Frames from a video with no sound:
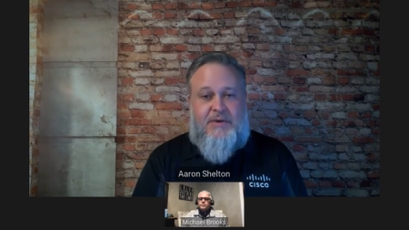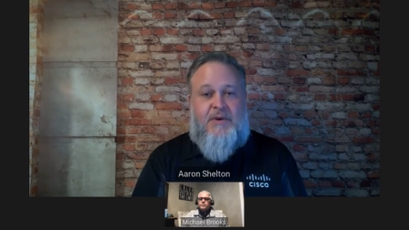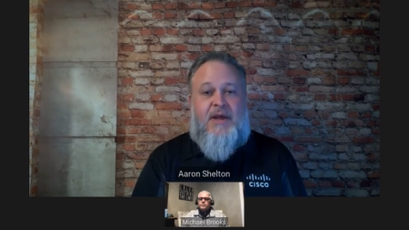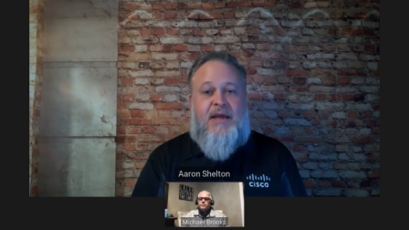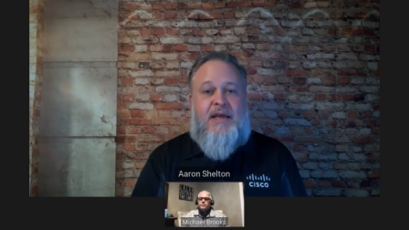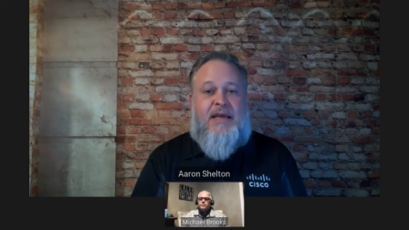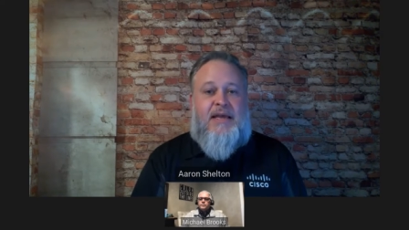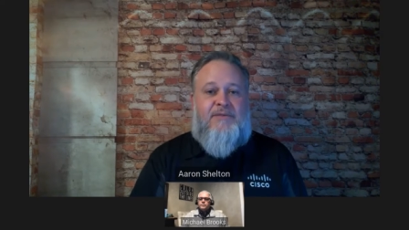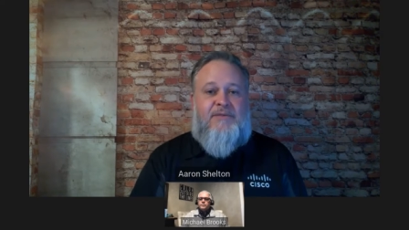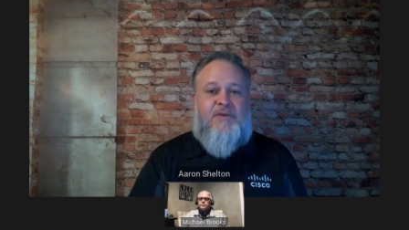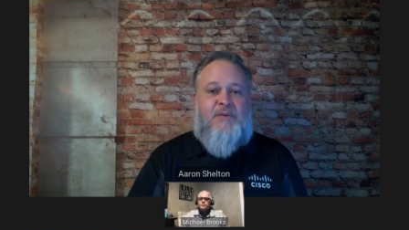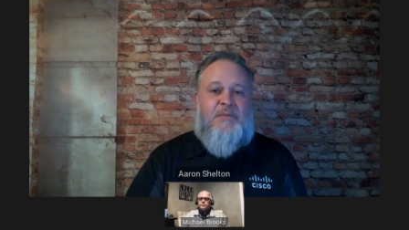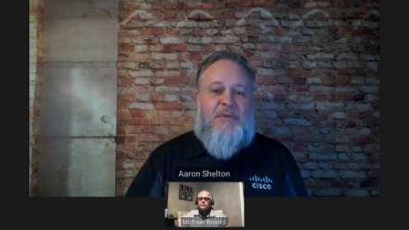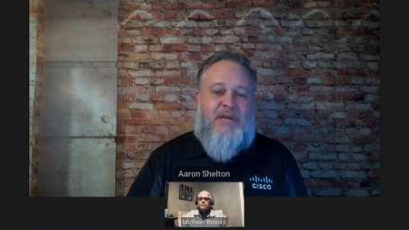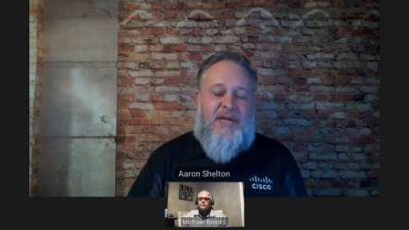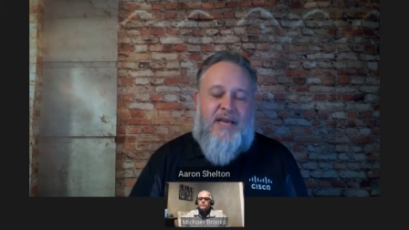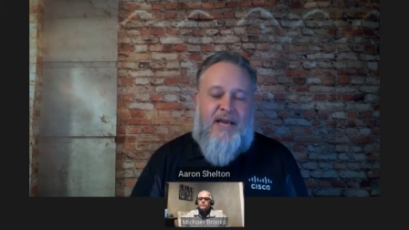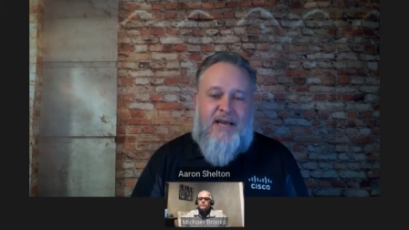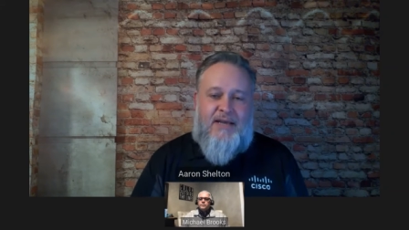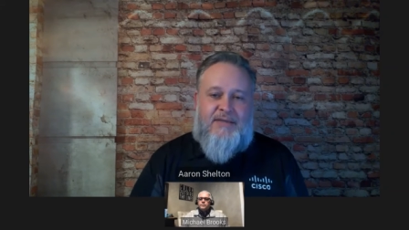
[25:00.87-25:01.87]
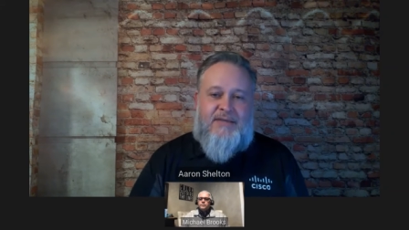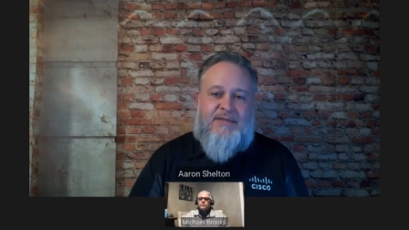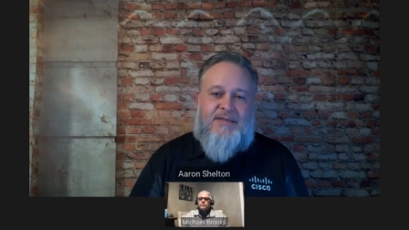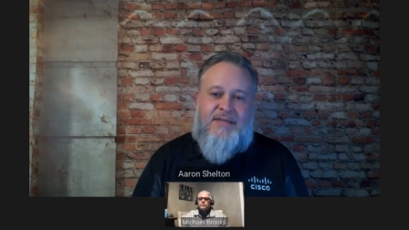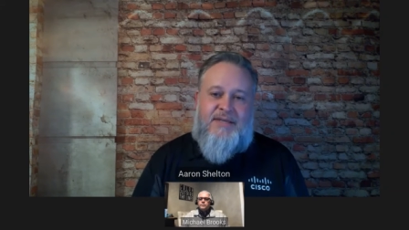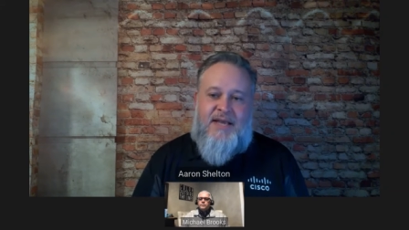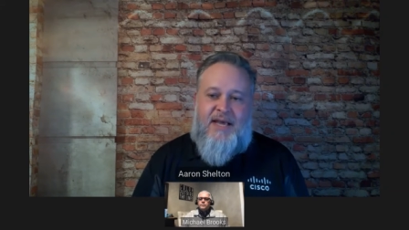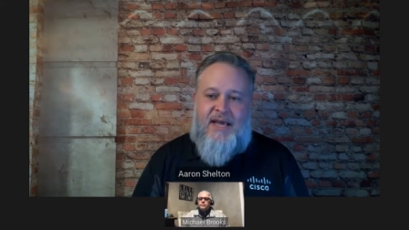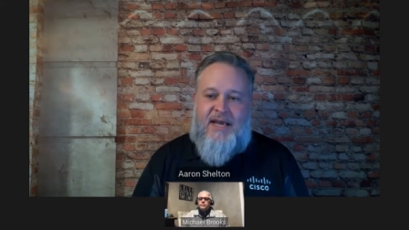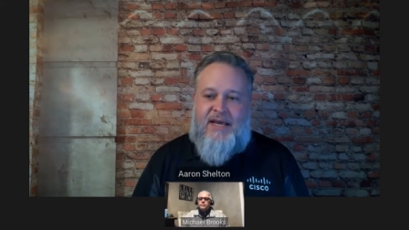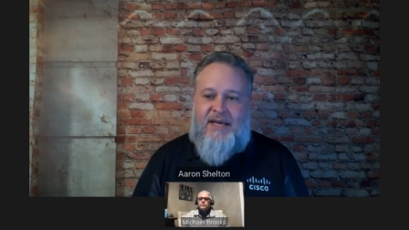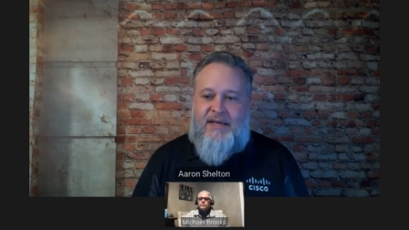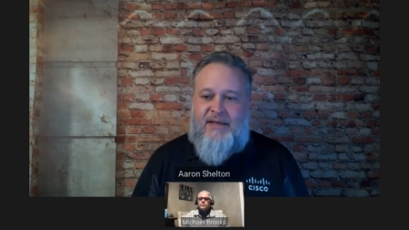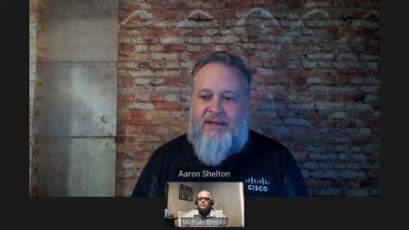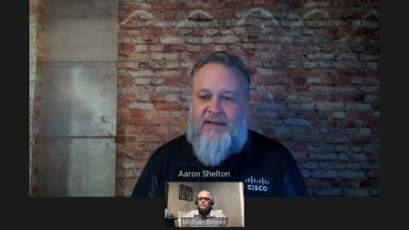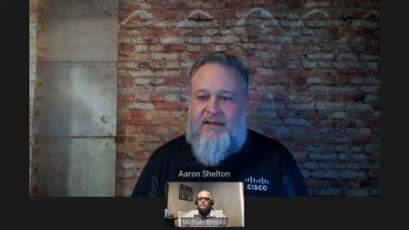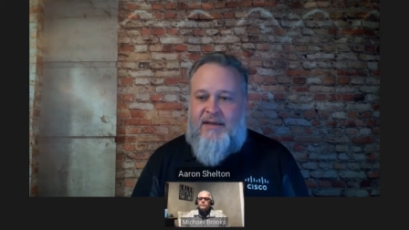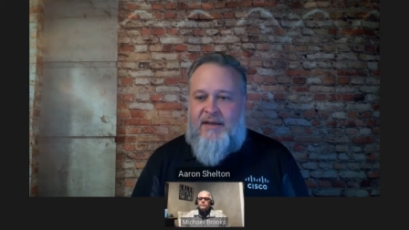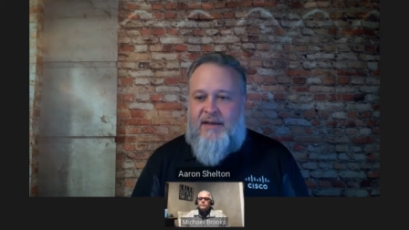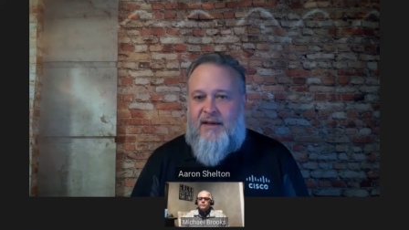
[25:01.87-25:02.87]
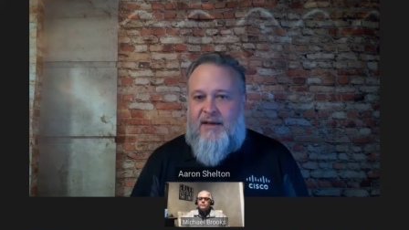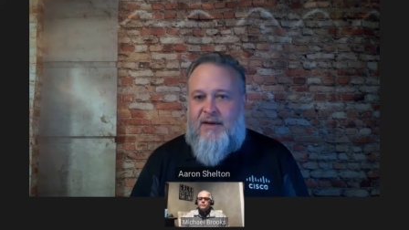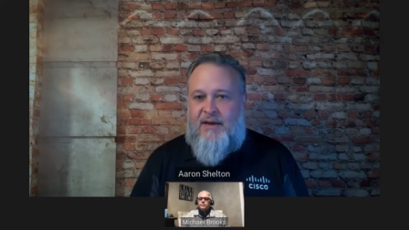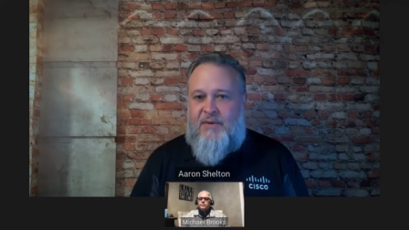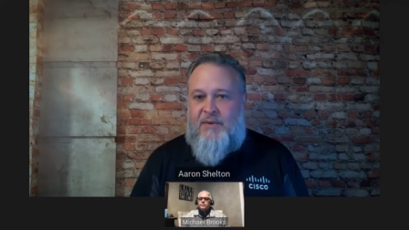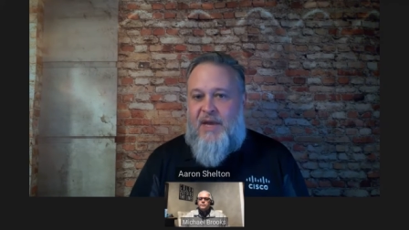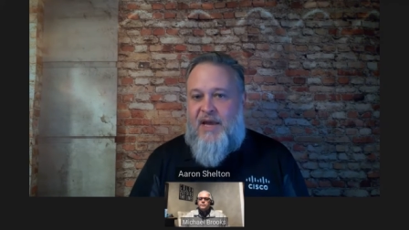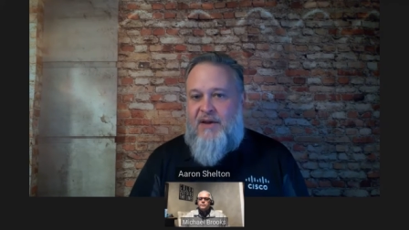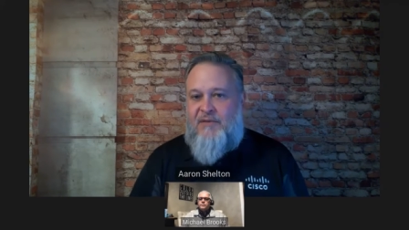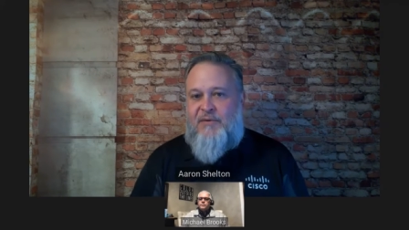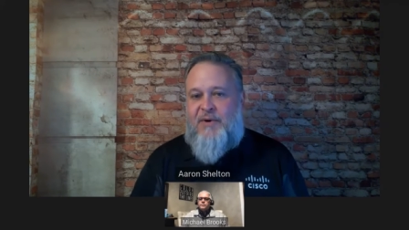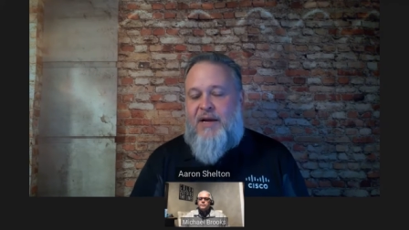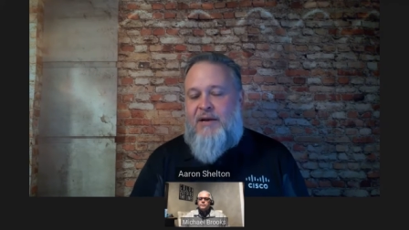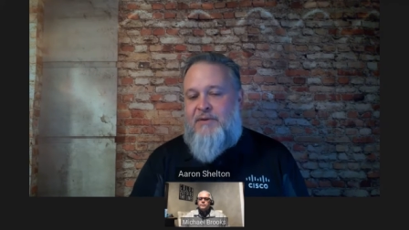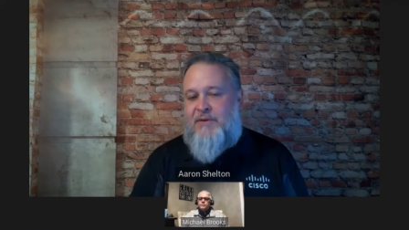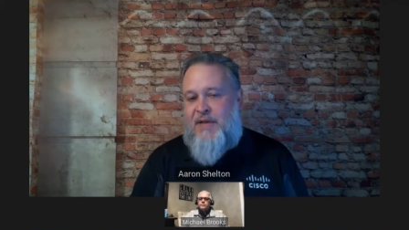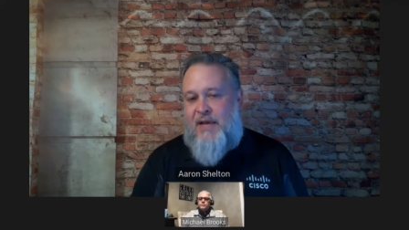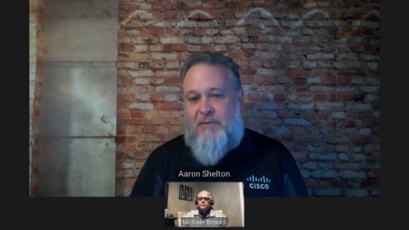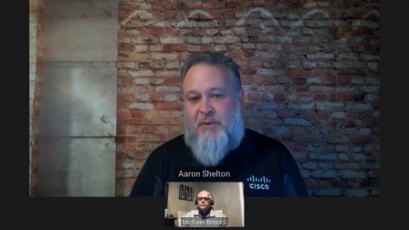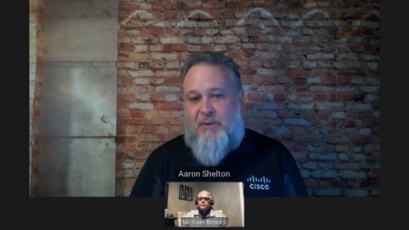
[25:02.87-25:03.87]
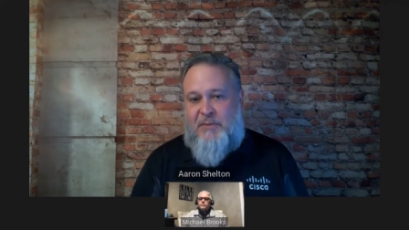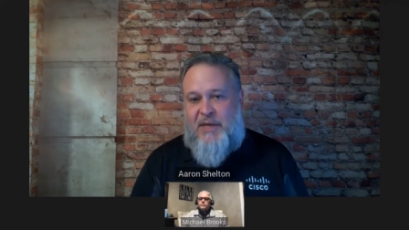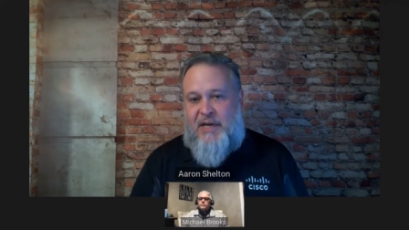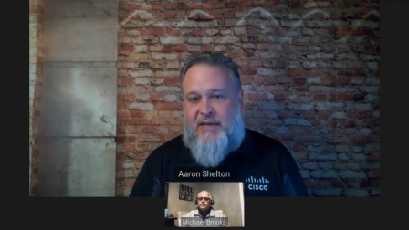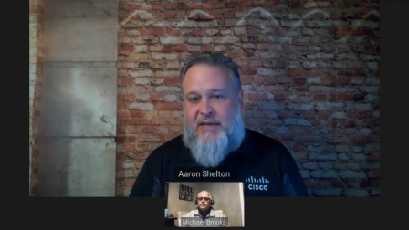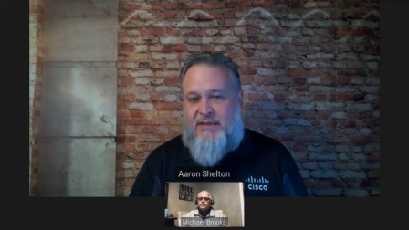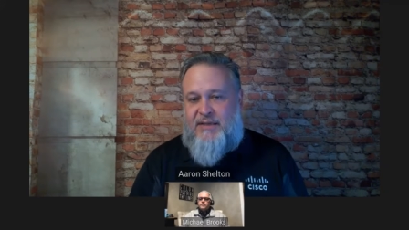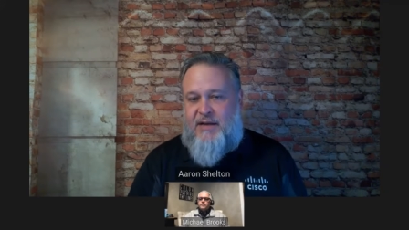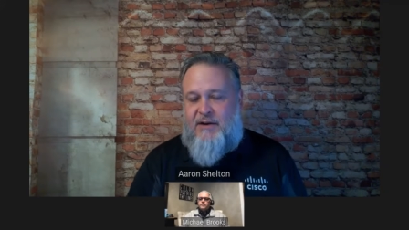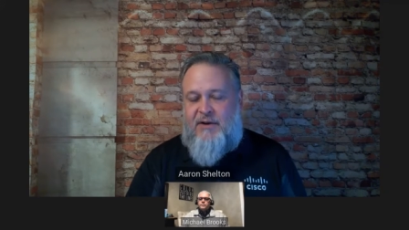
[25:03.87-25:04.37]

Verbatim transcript: so everybody has a say, uh, we have roundtable meetings.